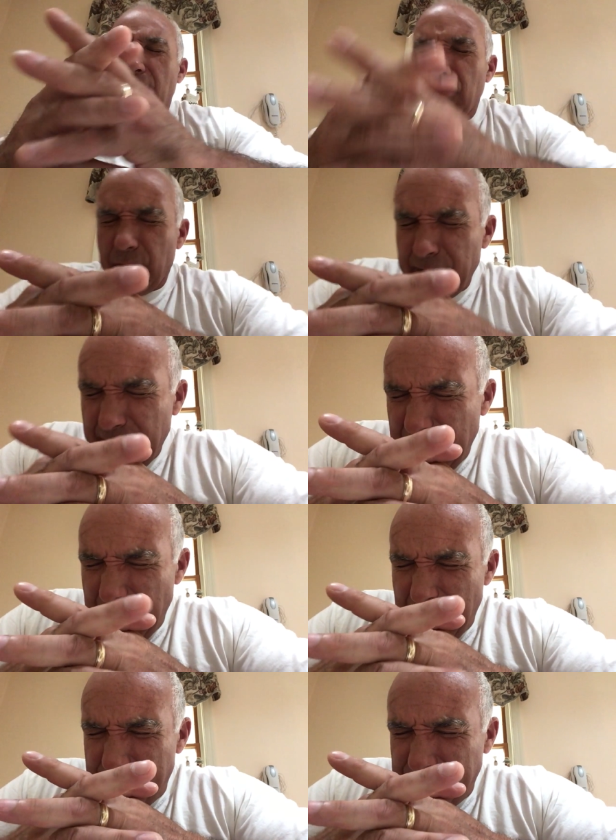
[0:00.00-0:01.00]
Lord,
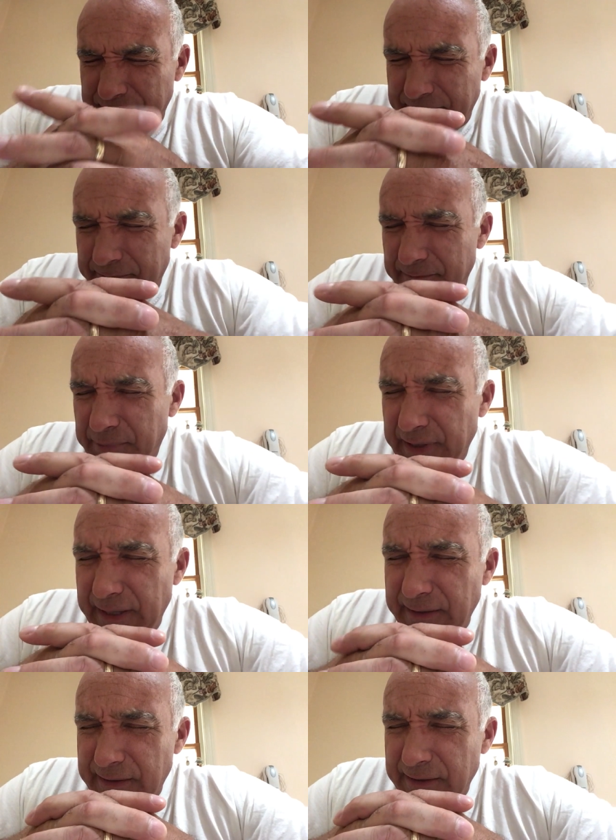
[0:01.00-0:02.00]
um,
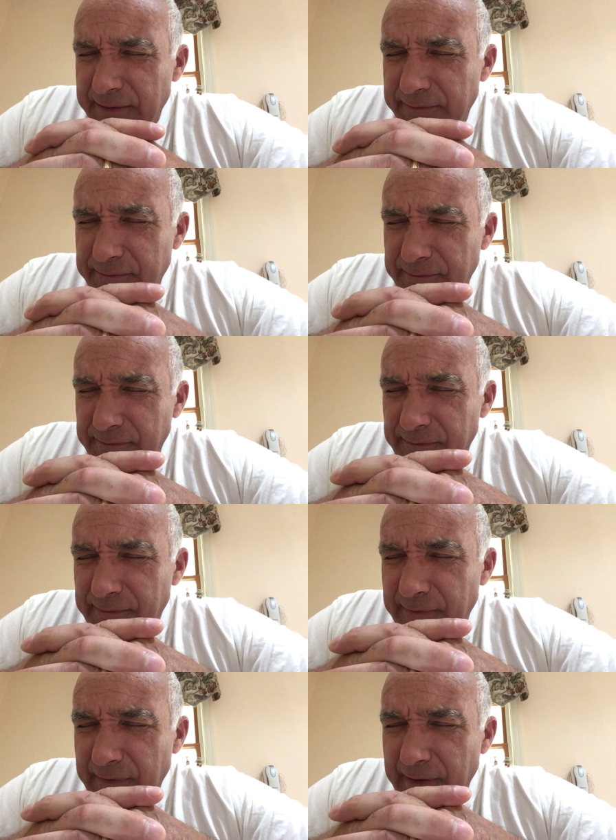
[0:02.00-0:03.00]
please
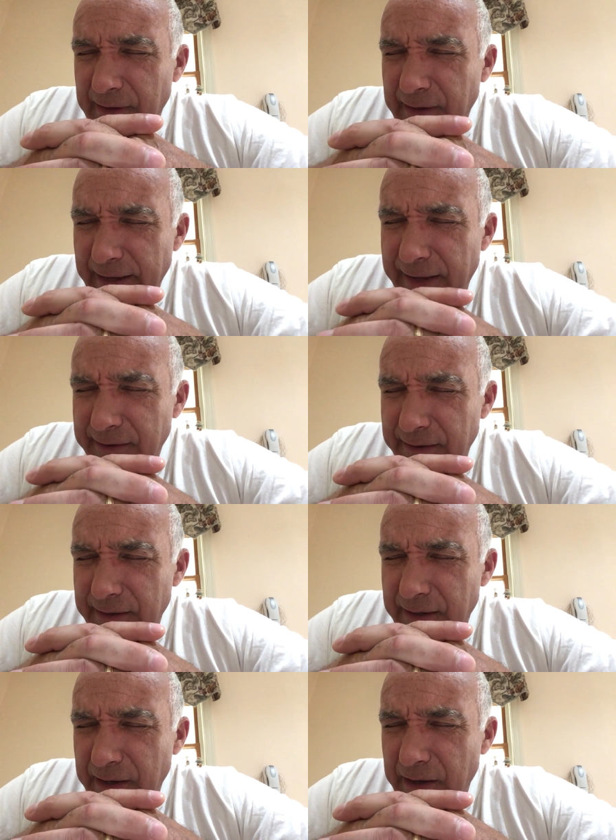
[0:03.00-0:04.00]
let
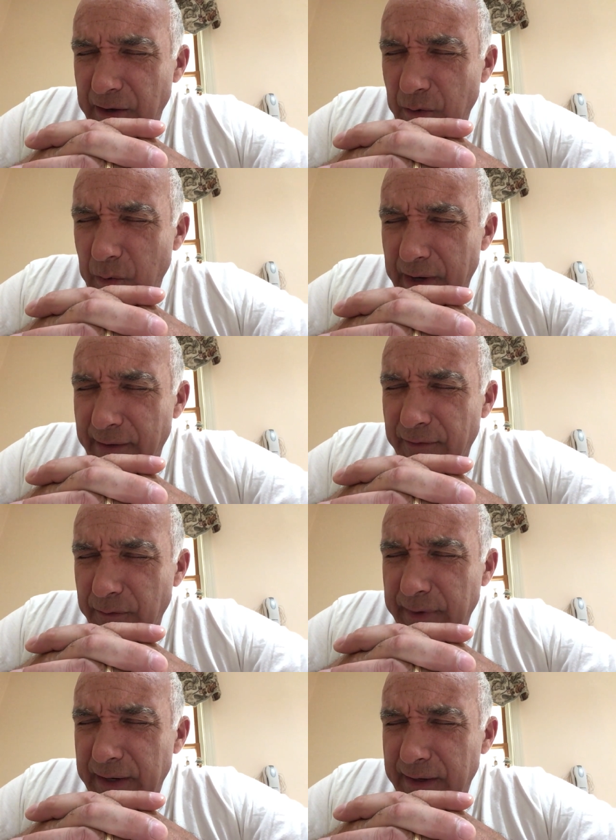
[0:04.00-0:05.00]
whatever
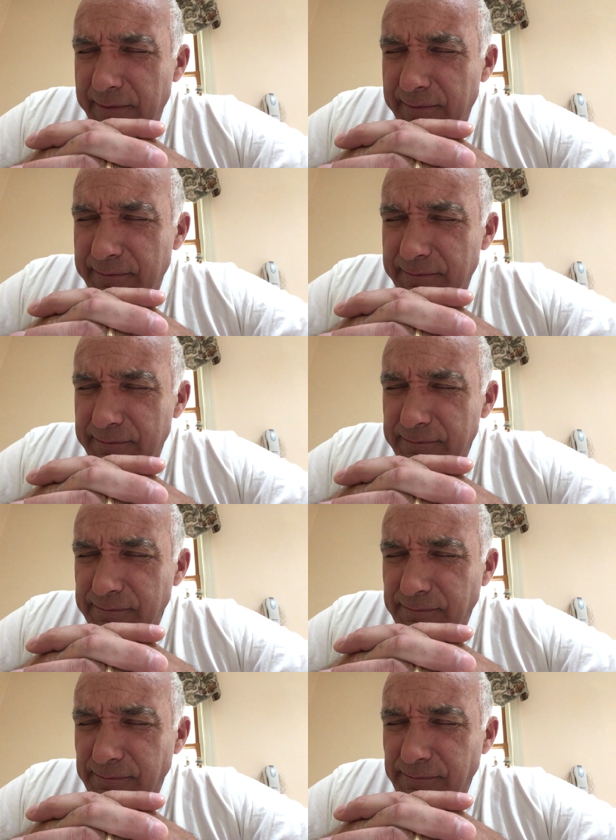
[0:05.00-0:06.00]
we
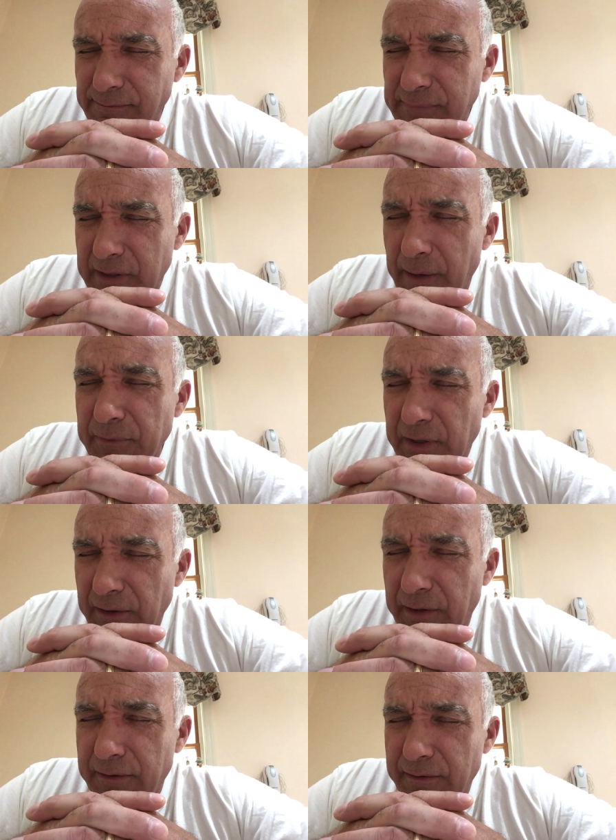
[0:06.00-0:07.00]
come to
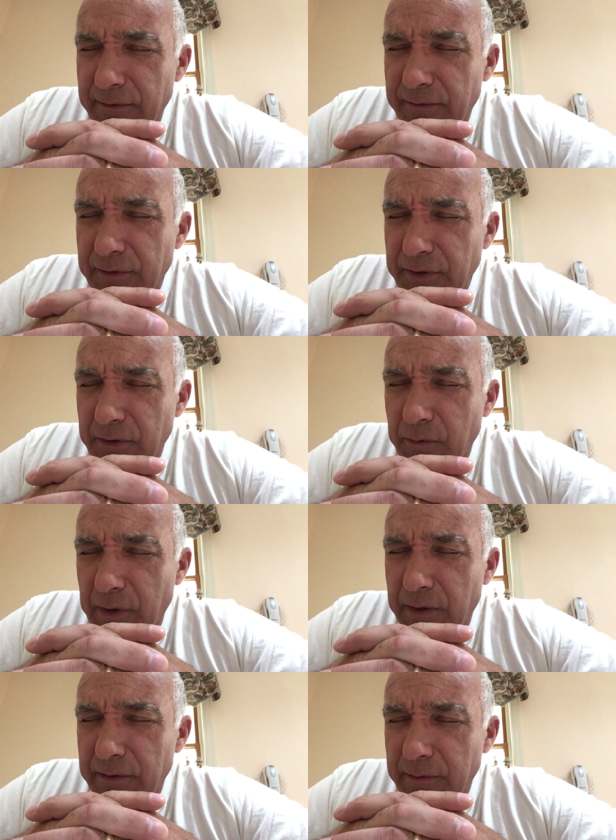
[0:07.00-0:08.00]
learn through your
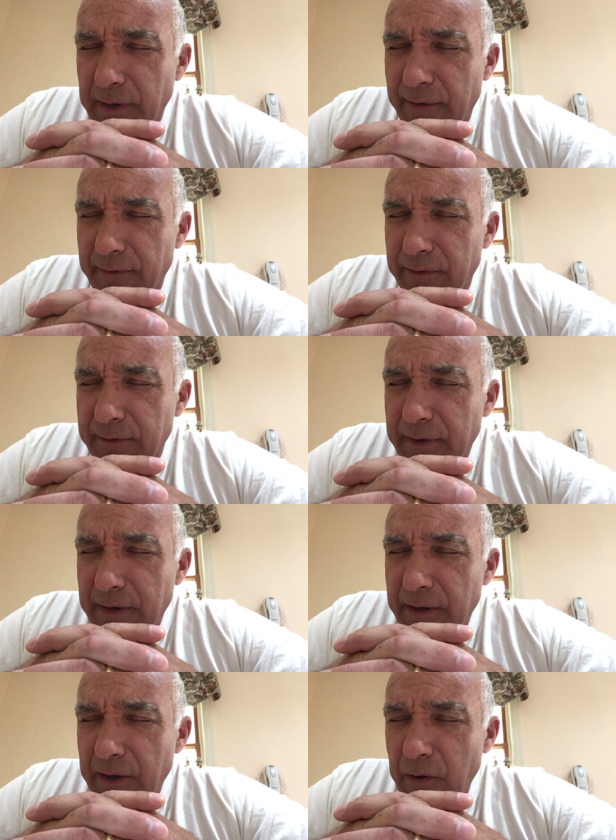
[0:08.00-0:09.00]
word, whatever
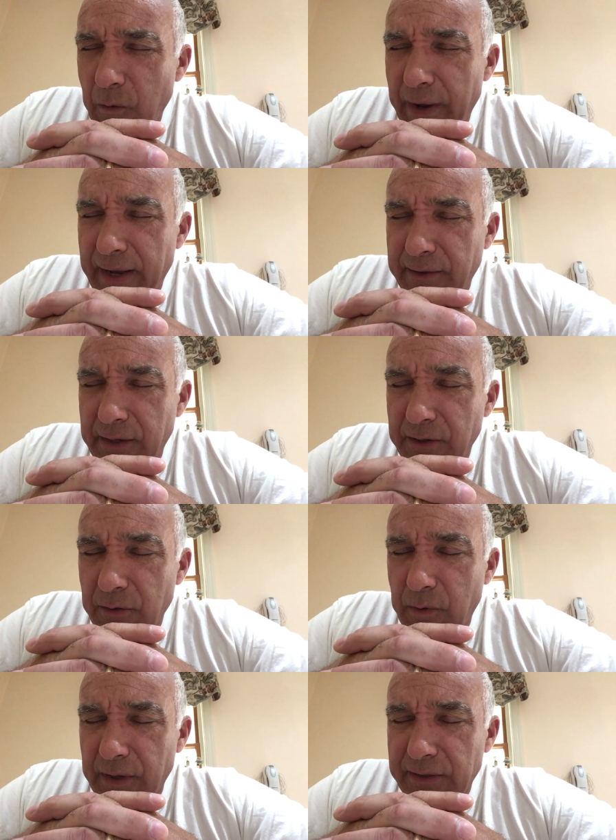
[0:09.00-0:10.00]
way that your
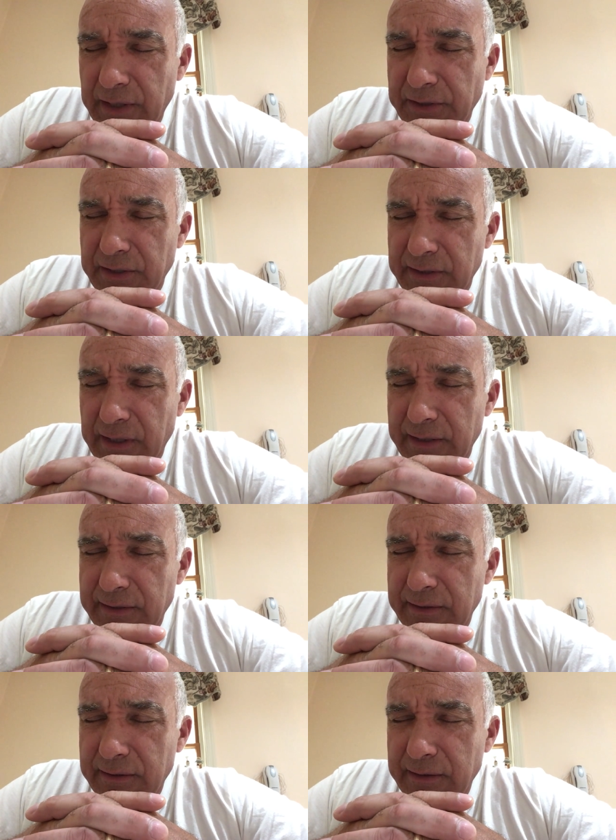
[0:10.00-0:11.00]
word touches
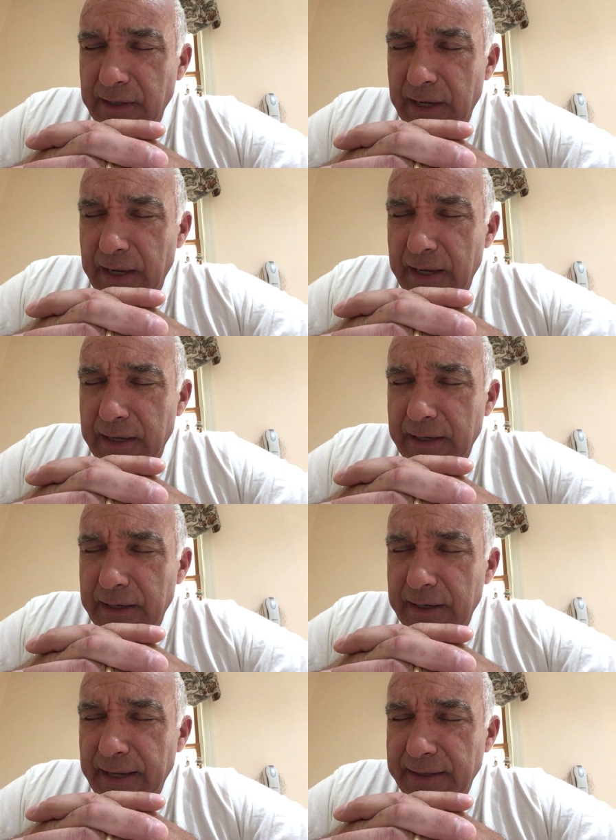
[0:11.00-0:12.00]
us, uh,
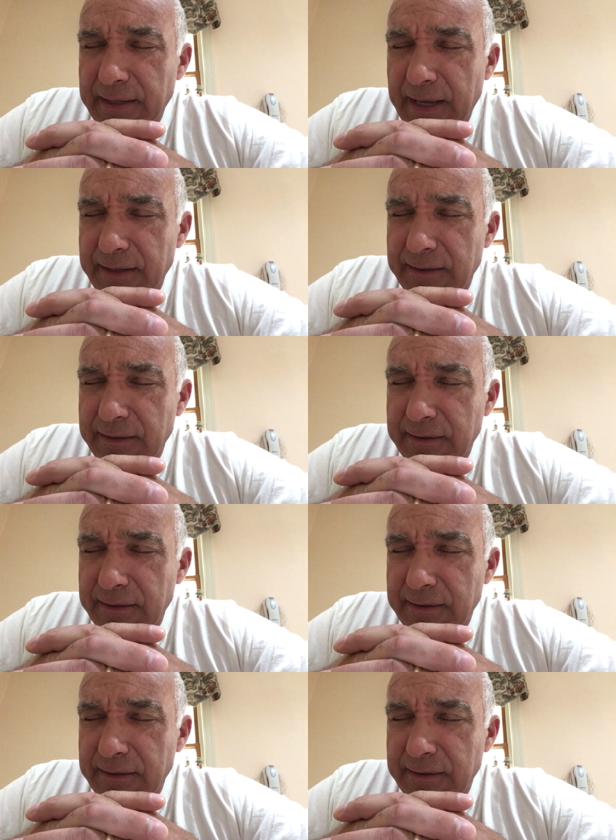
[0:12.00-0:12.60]
let that